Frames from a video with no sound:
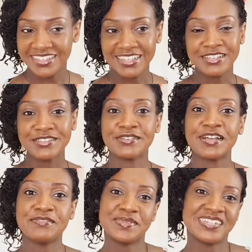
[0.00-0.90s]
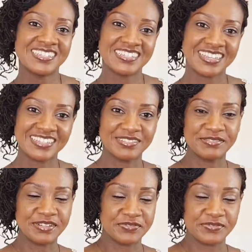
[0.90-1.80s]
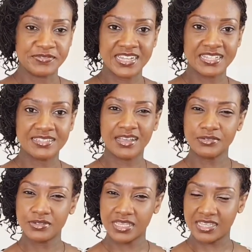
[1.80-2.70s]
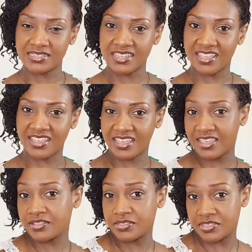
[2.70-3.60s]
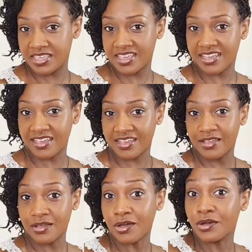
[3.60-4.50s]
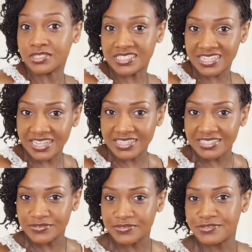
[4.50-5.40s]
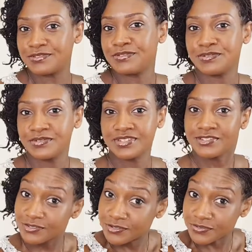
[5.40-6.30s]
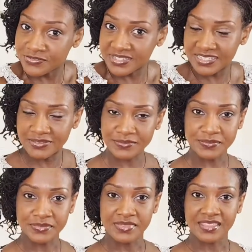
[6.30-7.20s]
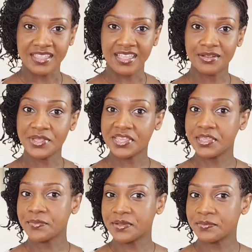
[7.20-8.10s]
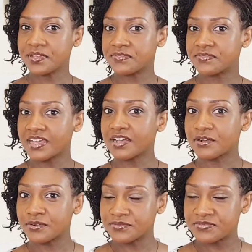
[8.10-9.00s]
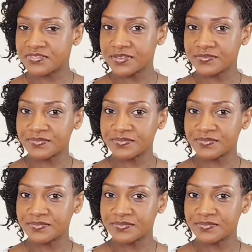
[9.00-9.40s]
So I've been discussing with friends how to get a healthier alternative to trophy, and we came up with Akonfem.